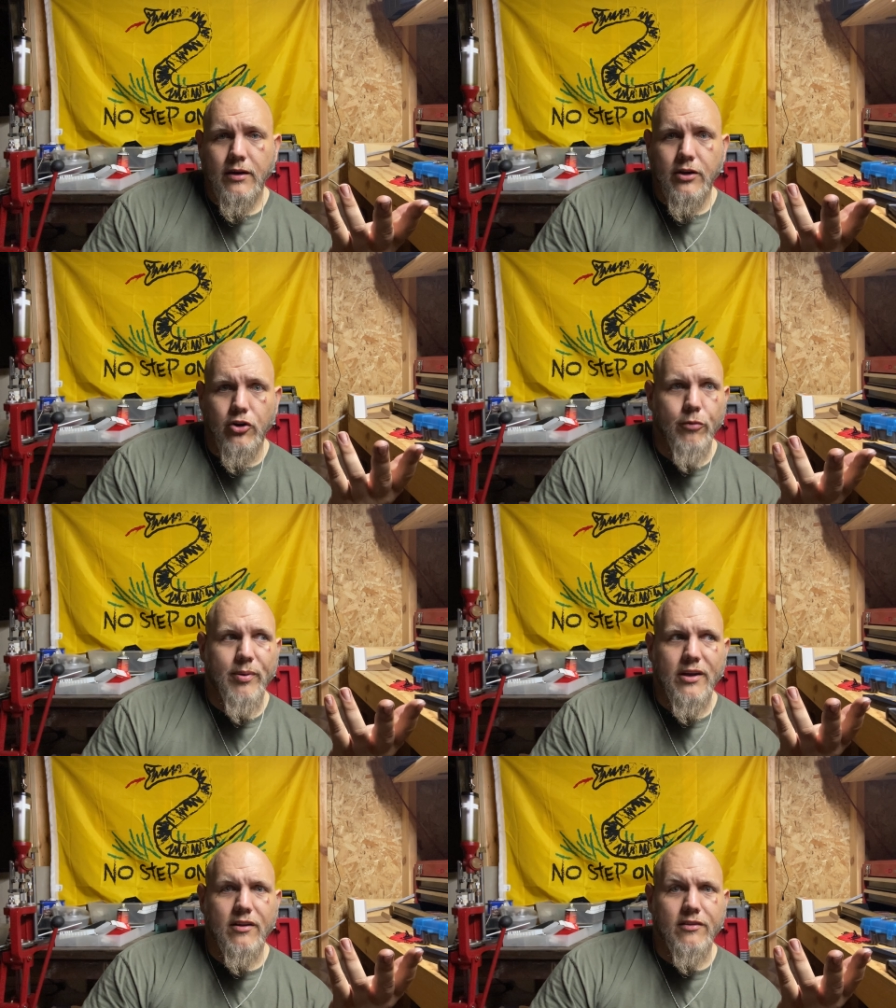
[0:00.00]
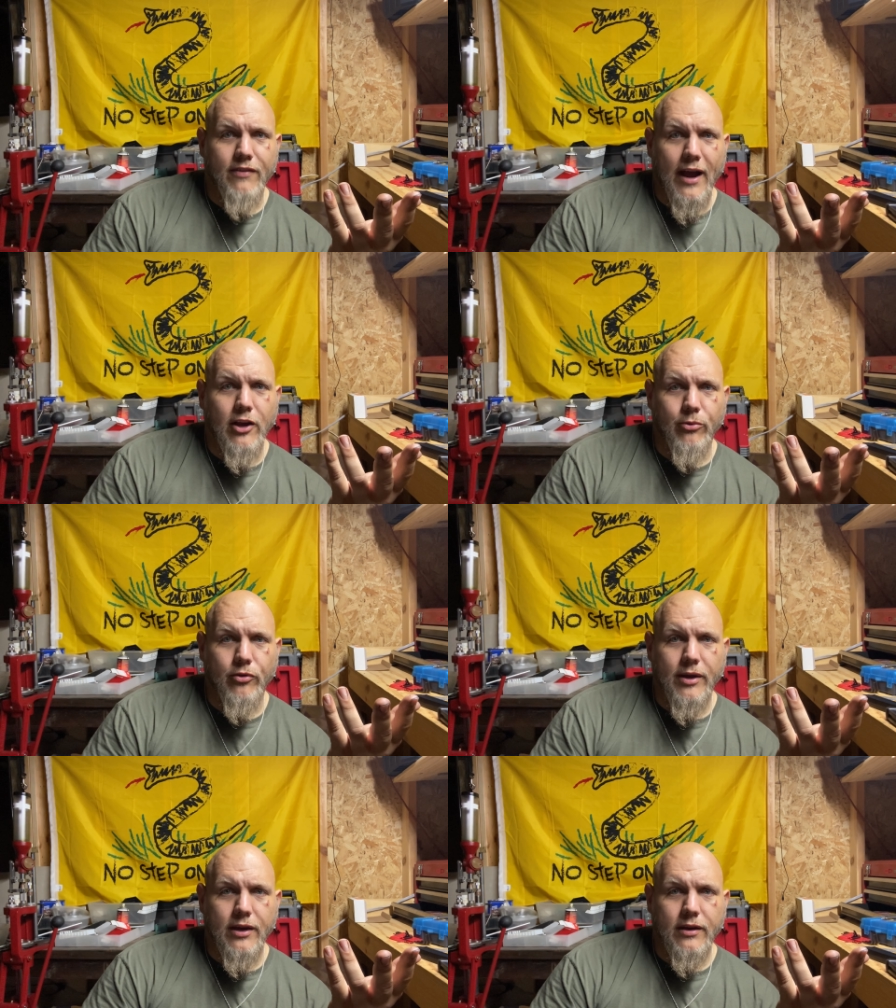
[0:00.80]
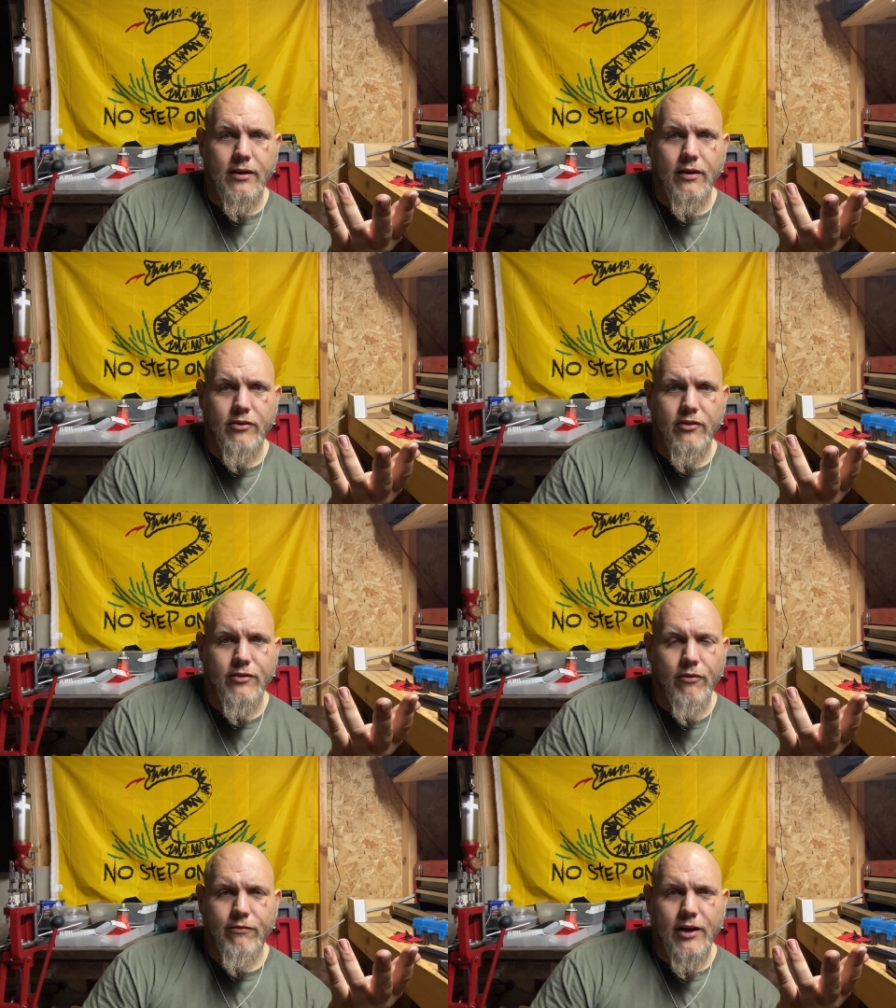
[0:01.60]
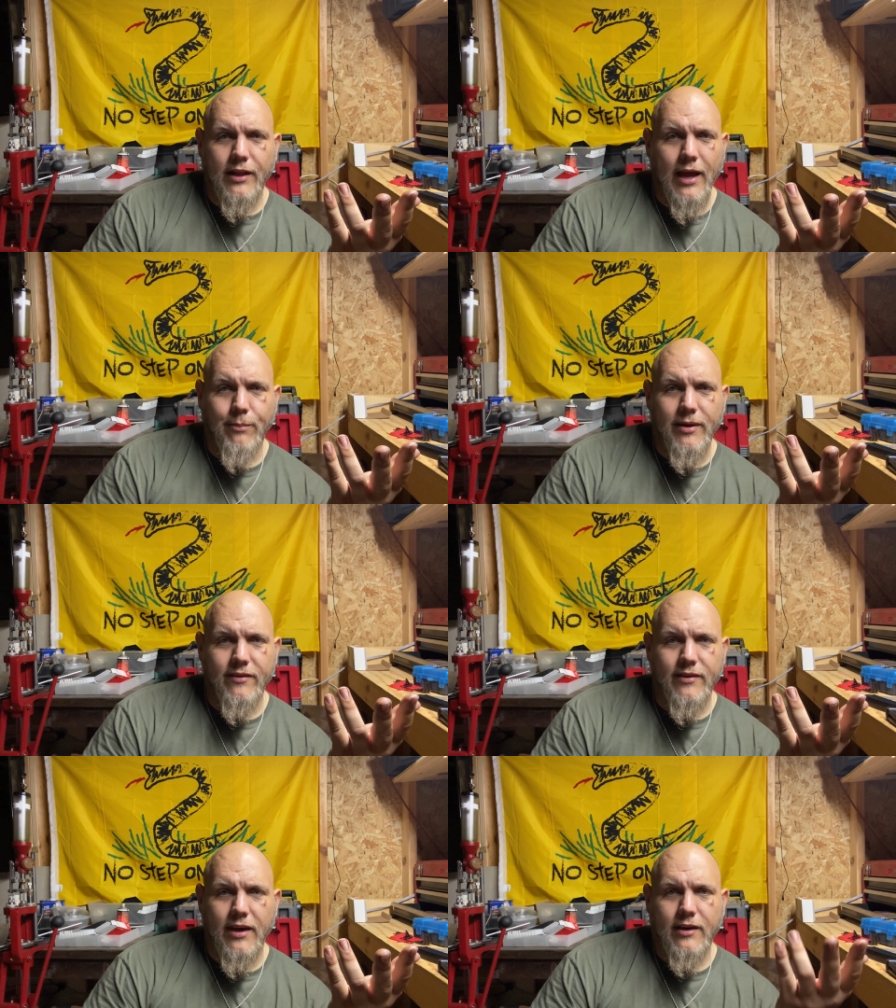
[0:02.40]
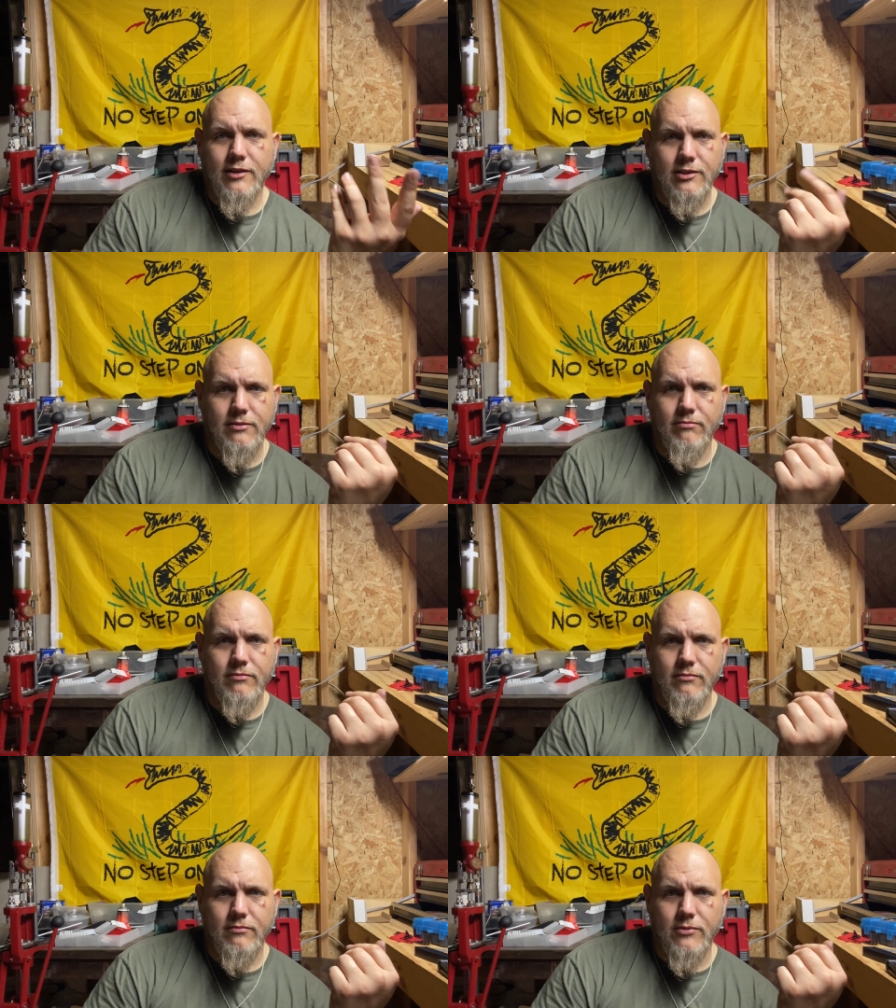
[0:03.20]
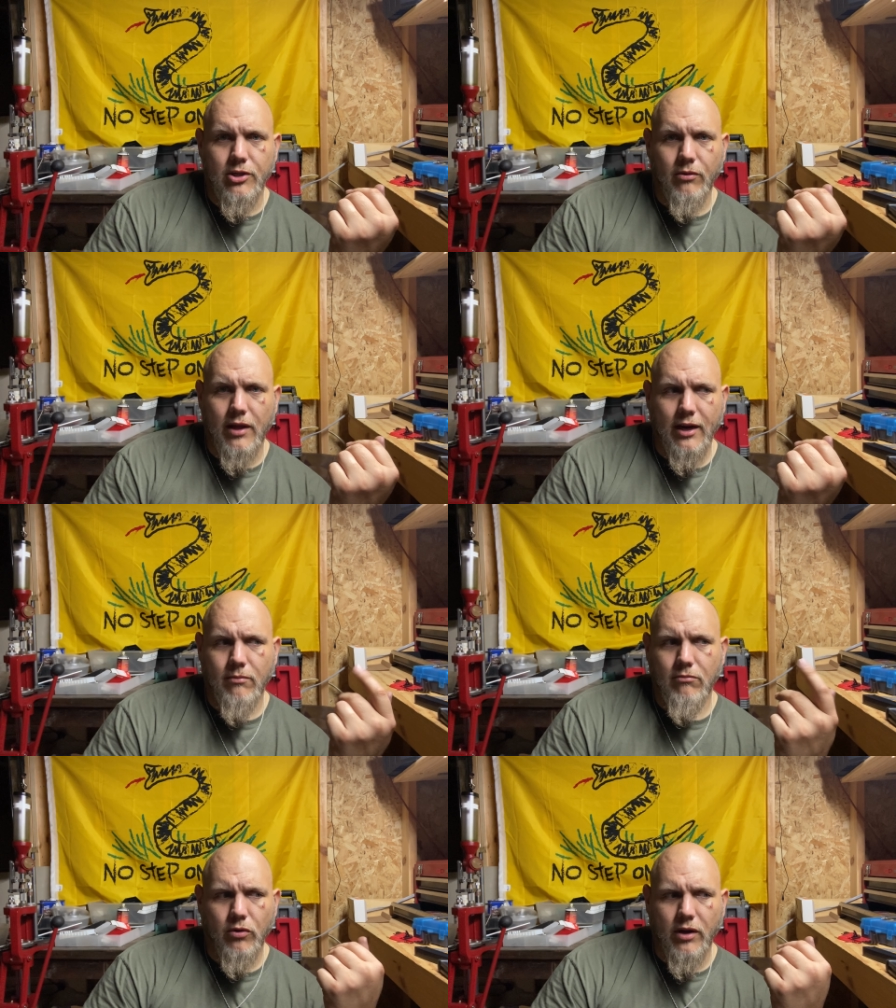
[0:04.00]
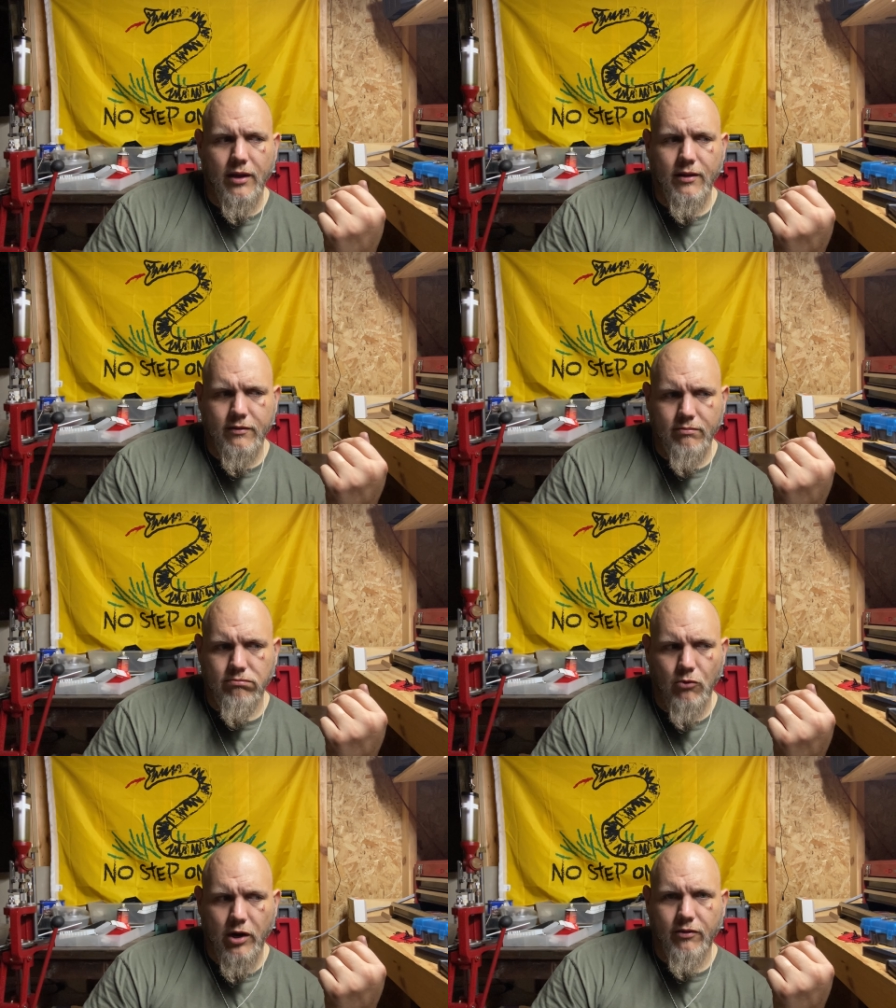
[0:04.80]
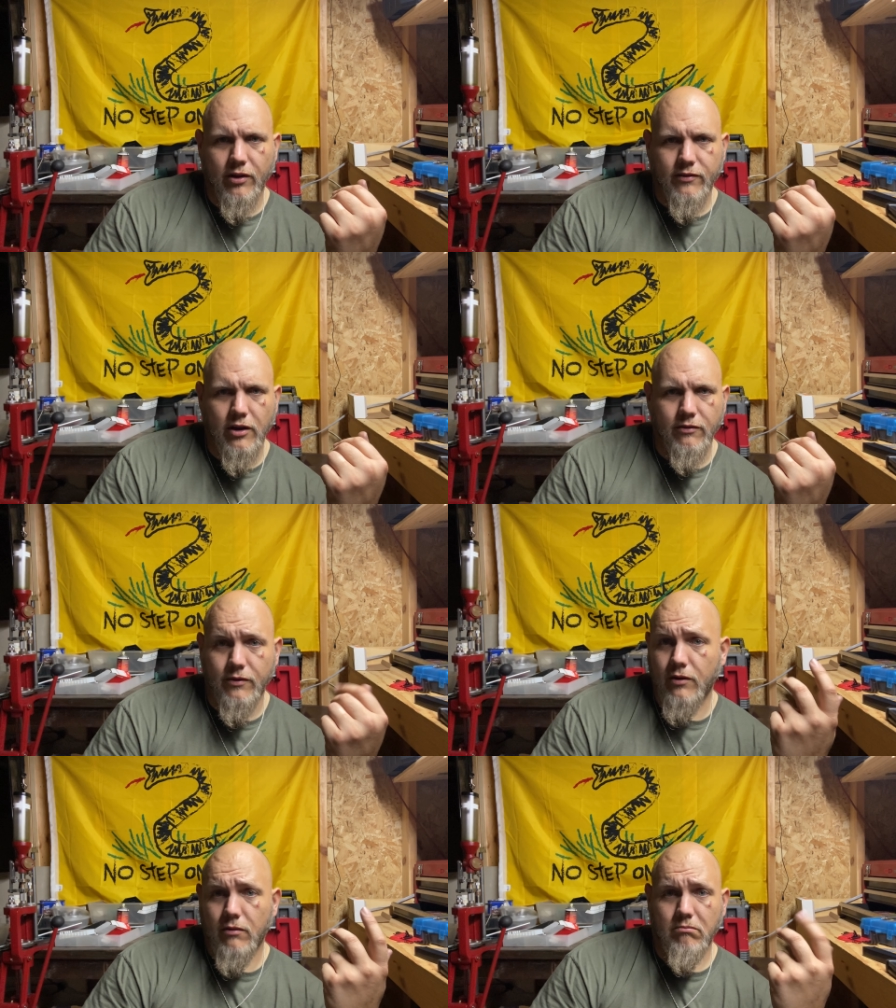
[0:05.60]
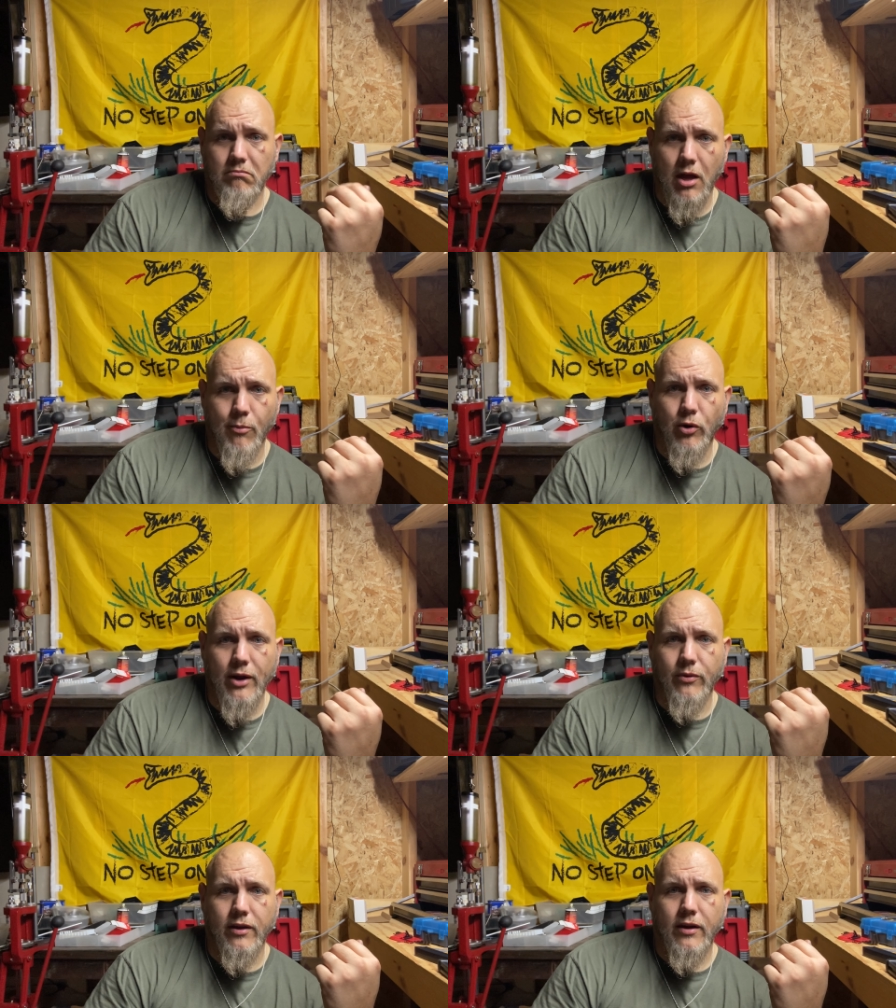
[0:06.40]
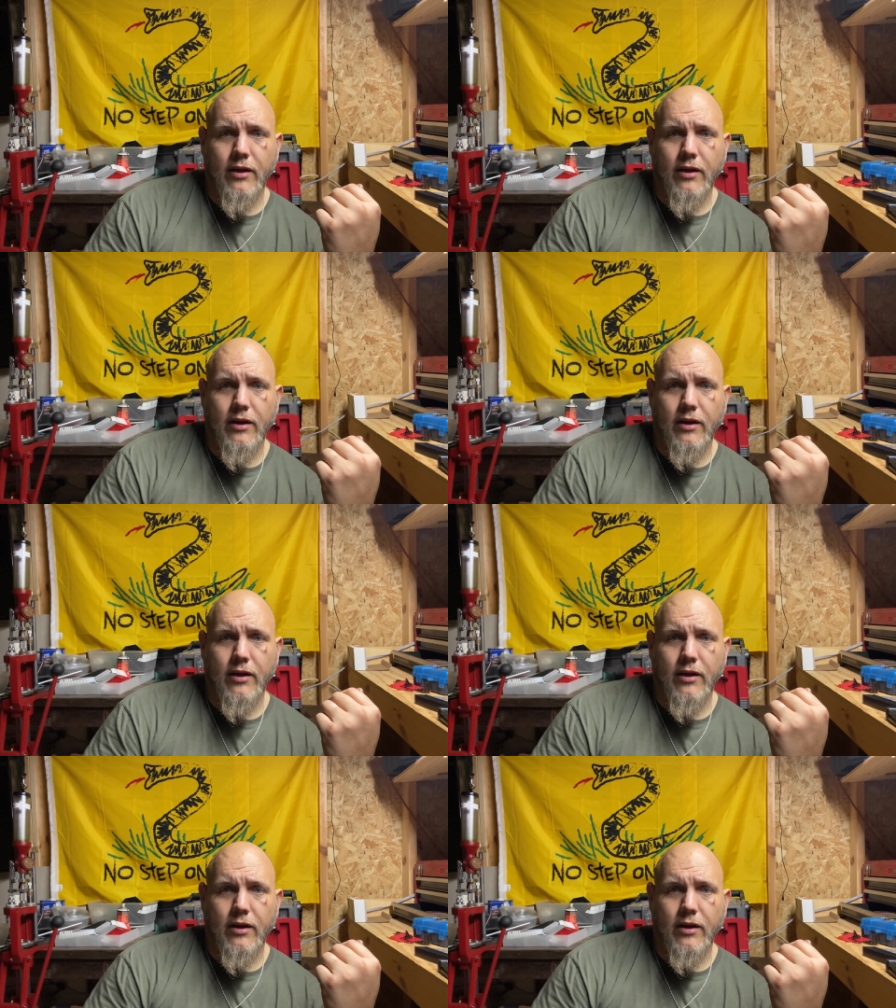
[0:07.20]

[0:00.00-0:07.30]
Your opinion is valuable to me. You know, if you just don't fucking like PSA because you don't like them, okay, that's whatever. That's how you feel. I'm okay with it.